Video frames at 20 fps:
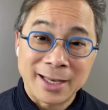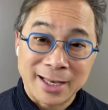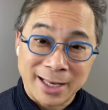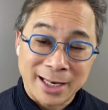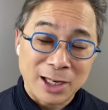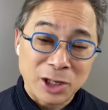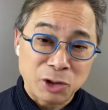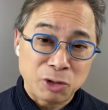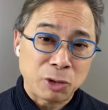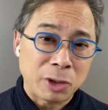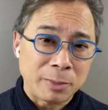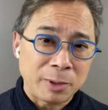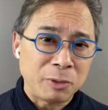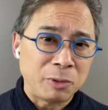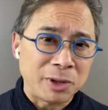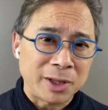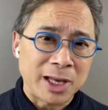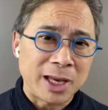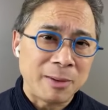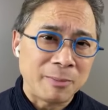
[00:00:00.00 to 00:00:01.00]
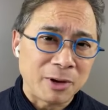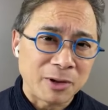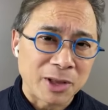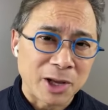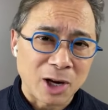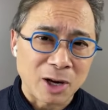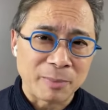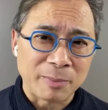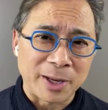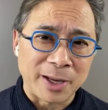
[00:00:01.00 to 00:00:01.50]
getting treatment with
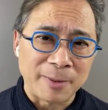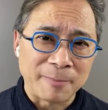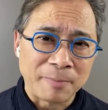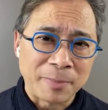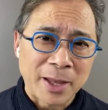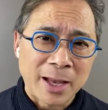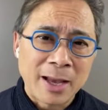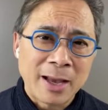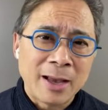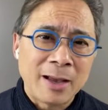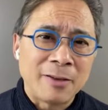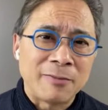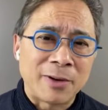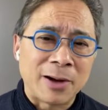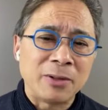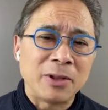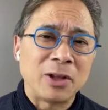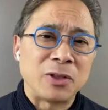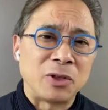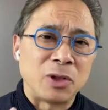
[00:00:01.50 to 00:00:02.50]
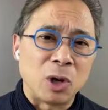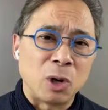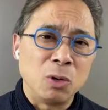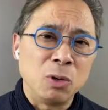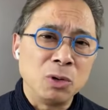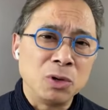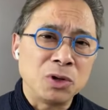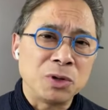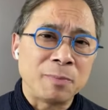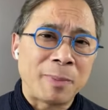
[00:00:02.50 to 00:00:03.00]
chemotherapy found that
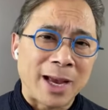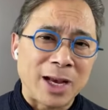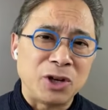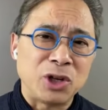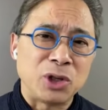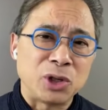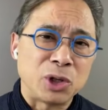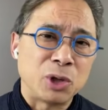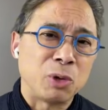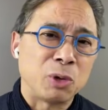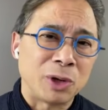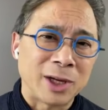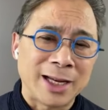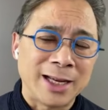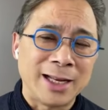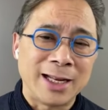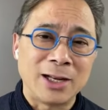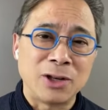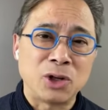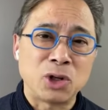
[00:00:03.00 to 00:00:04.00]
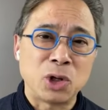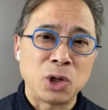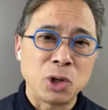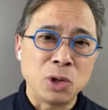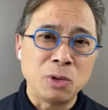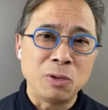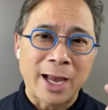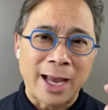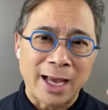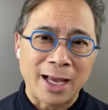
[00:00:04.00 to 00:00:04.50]
those patients who are eating
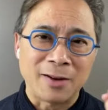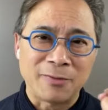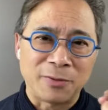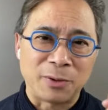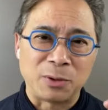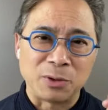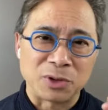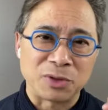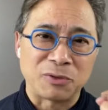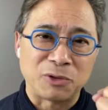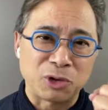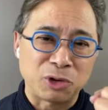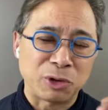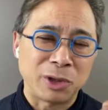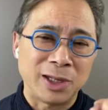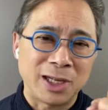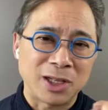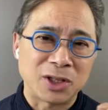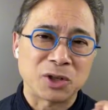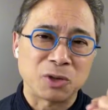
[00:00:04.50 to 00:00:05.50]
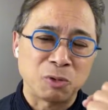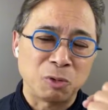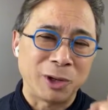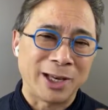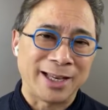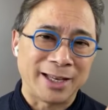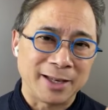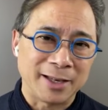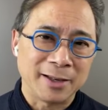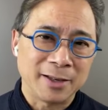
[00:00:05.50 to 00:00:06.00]
2 handfuls of tree nuts a
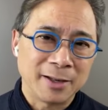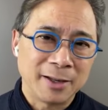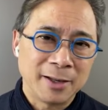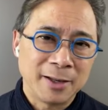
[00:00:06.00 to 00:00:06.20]
week,